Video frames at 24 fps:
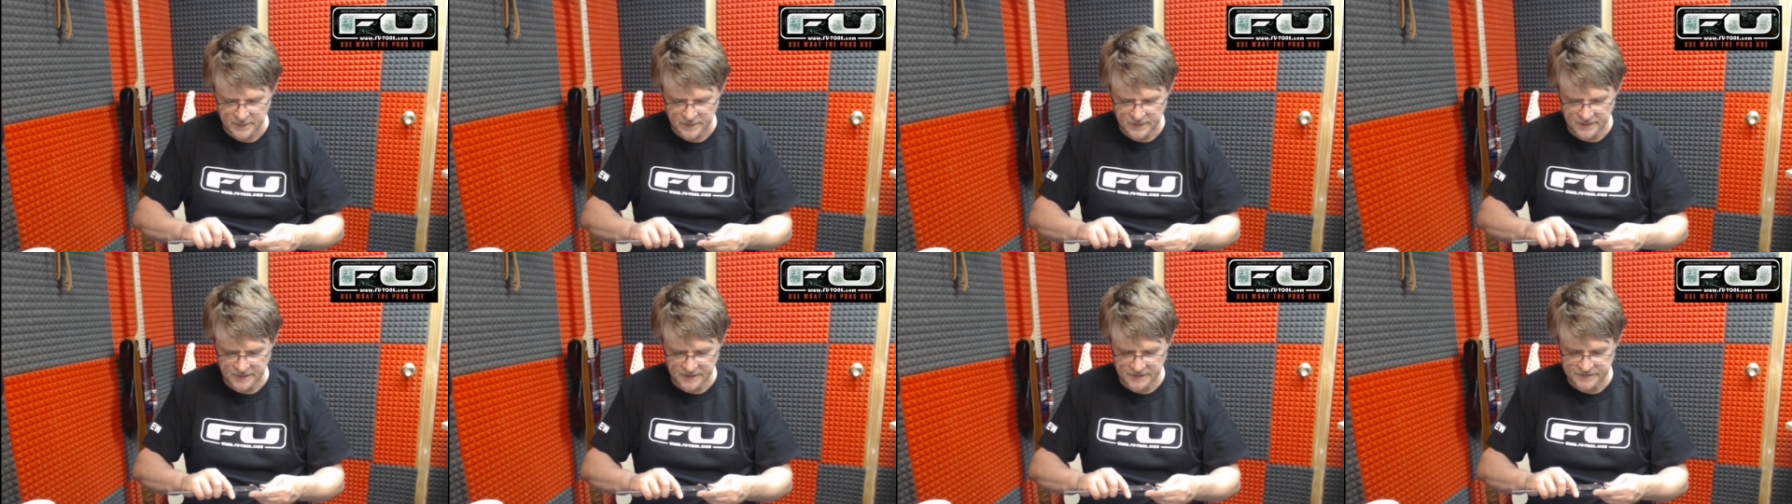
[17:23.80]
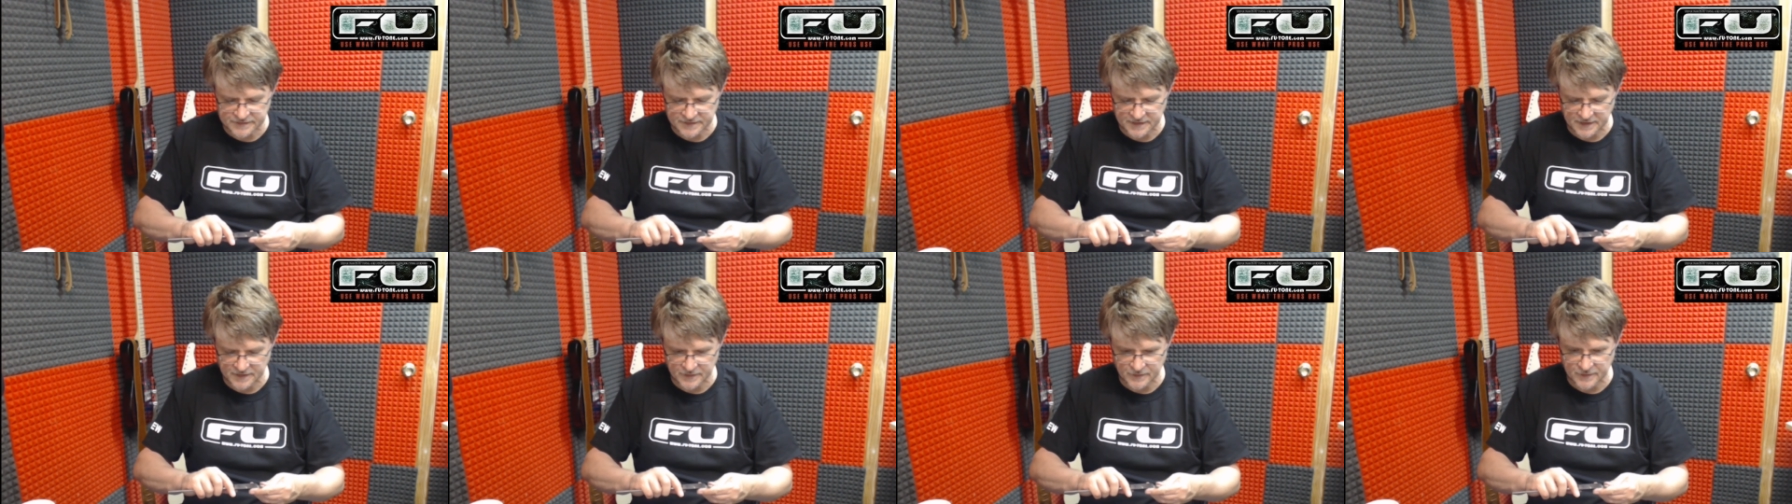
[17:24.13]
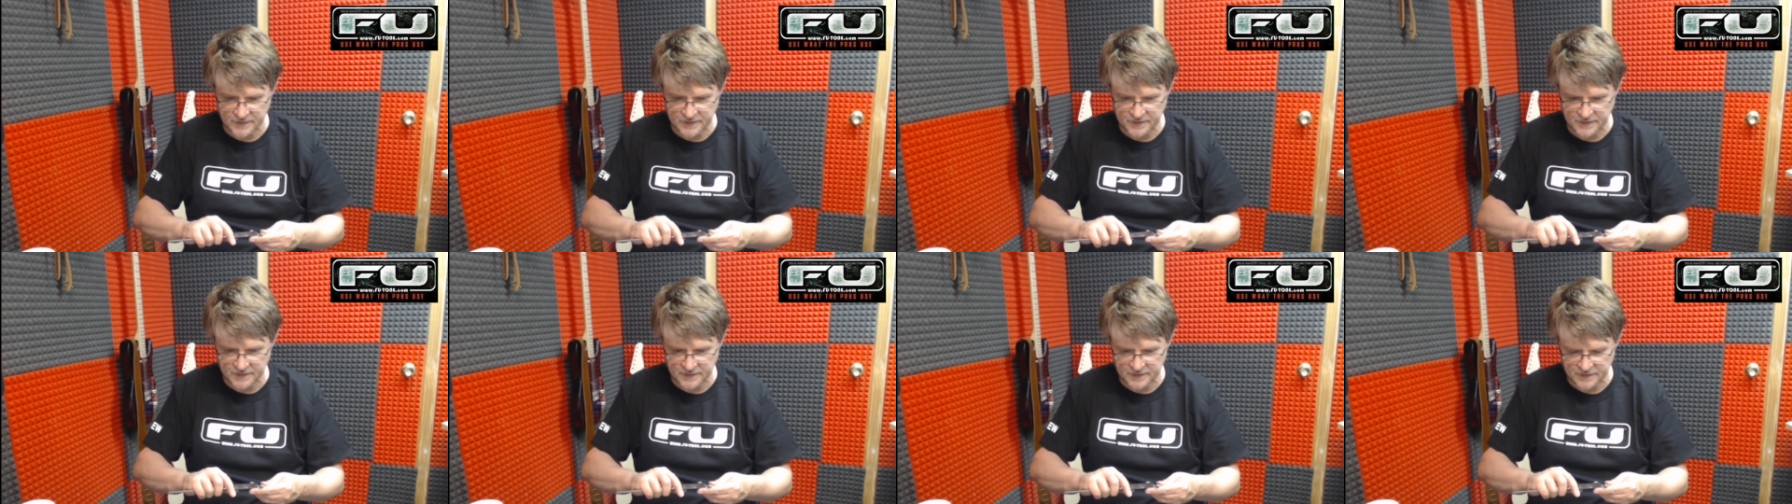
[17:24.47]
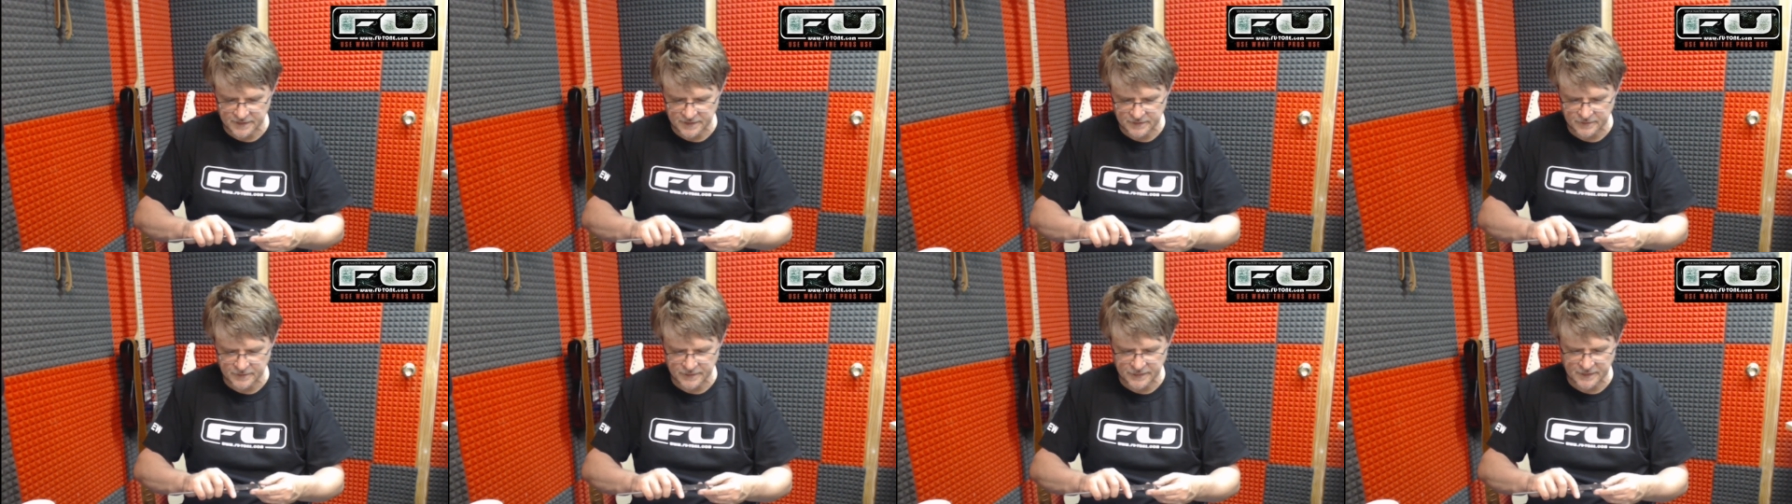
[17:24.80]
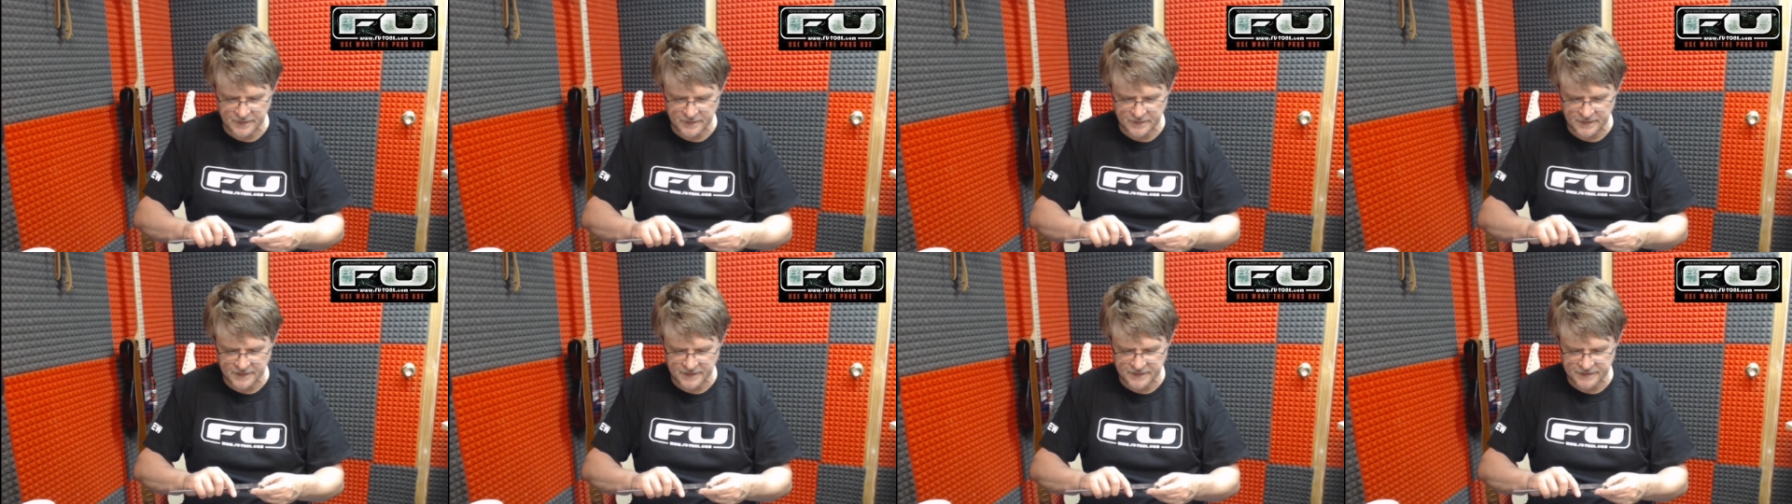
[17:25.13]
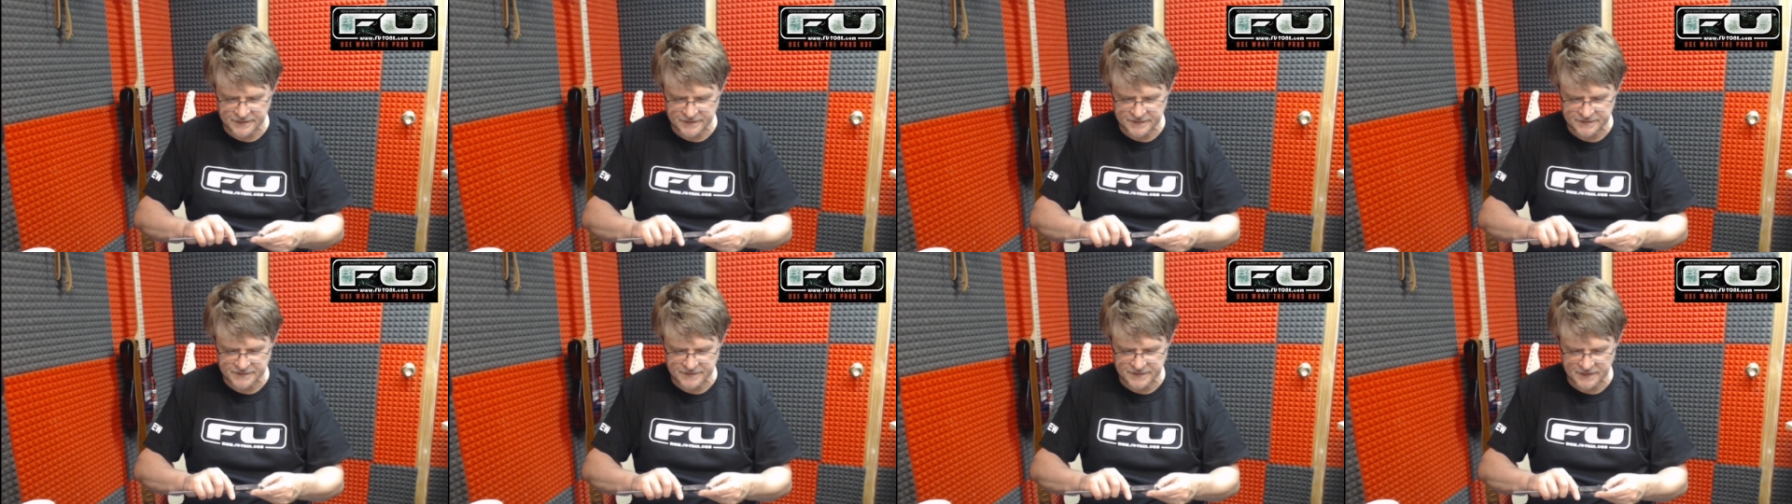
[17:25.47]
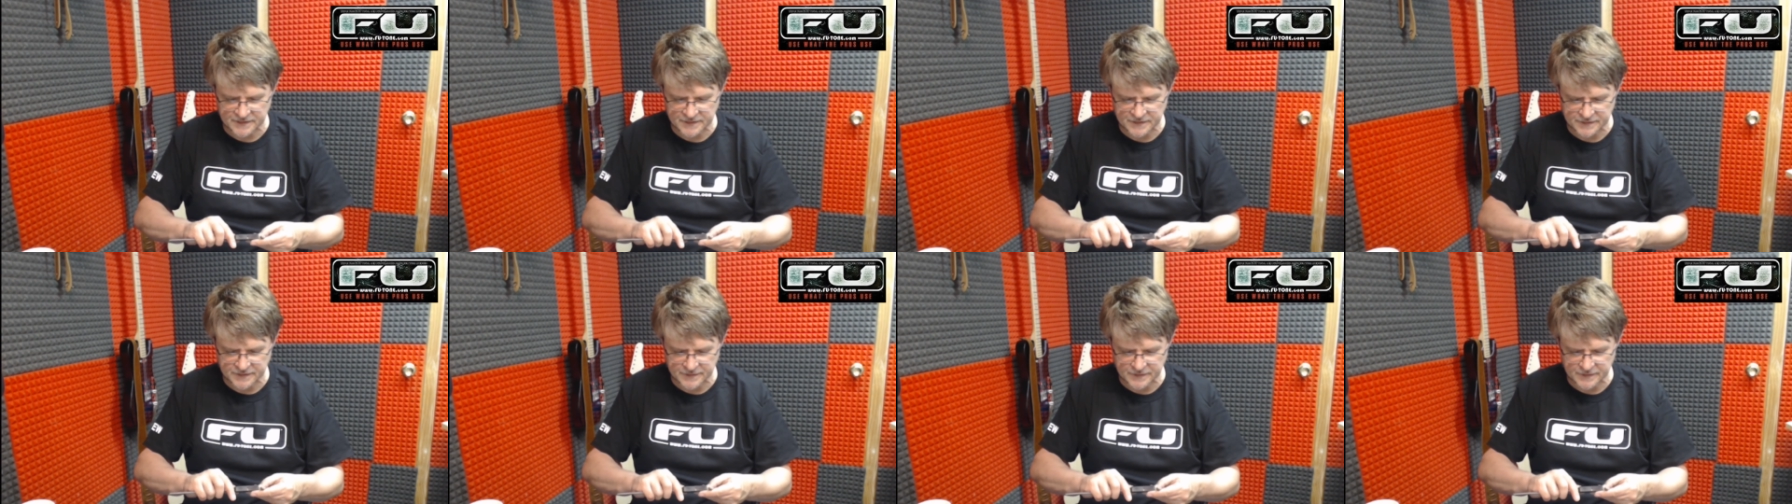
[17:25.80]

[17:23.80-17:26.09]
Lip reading: Like I said, I wouldn't, without writing this down,